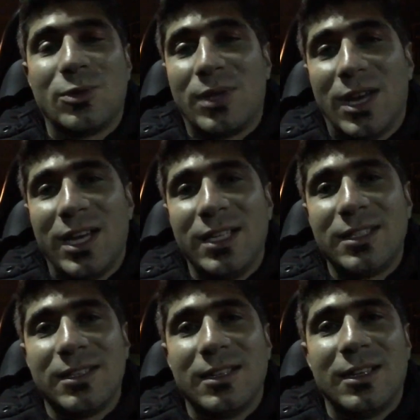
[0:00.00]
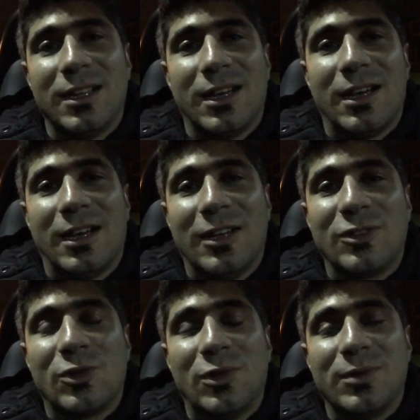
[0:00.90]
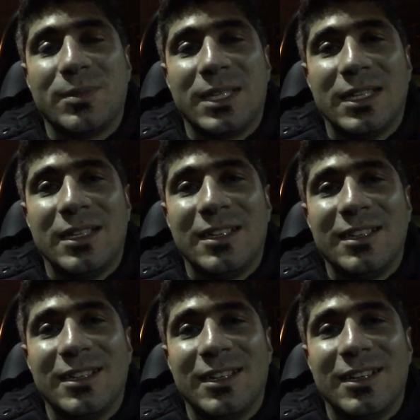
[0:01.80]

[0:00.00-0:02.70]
tonight uh, told me